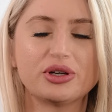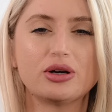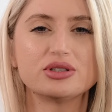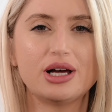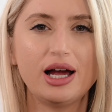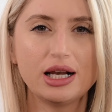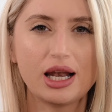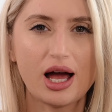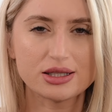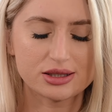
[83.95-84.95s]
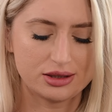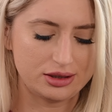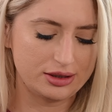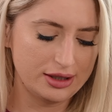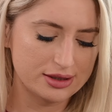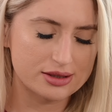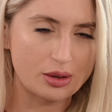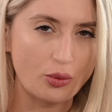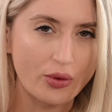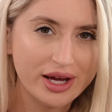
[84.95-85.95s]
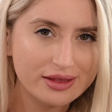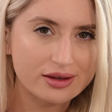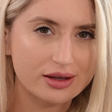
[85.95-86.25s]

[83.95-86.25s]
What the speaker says: because I lost some weight